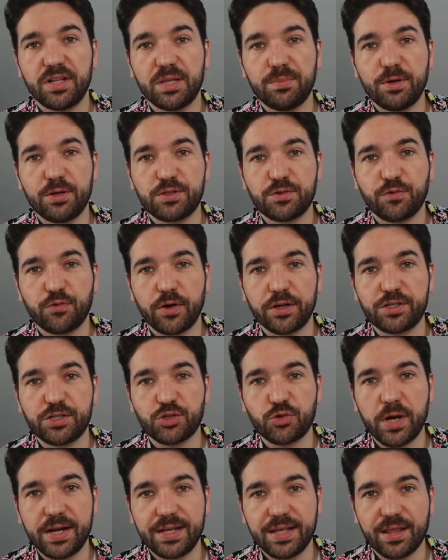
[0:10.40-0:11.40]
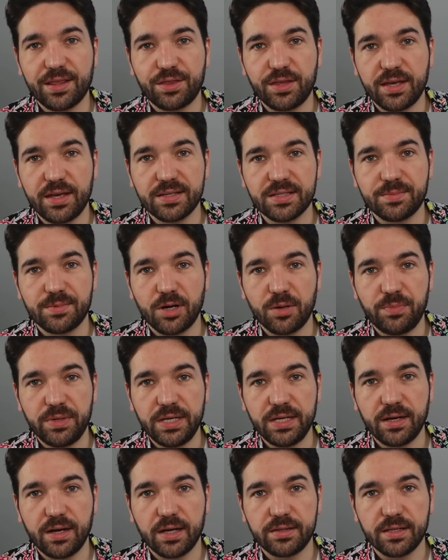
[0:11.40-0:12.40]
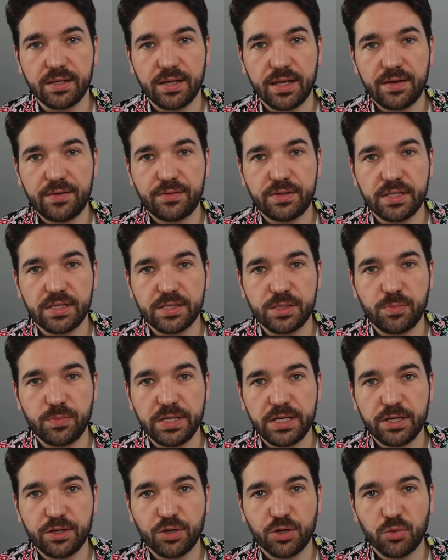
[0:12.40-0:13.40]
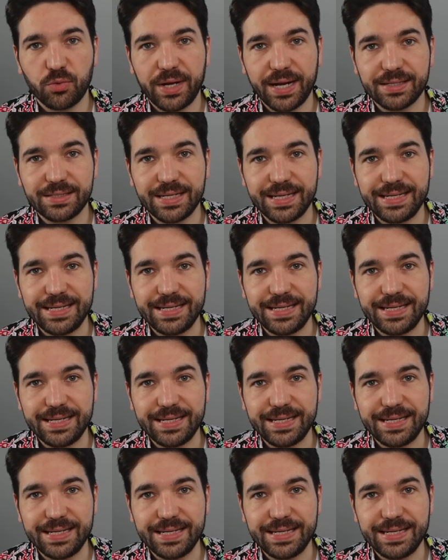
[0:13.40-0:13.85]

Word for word: of the most frustrating things about being on the left is being correct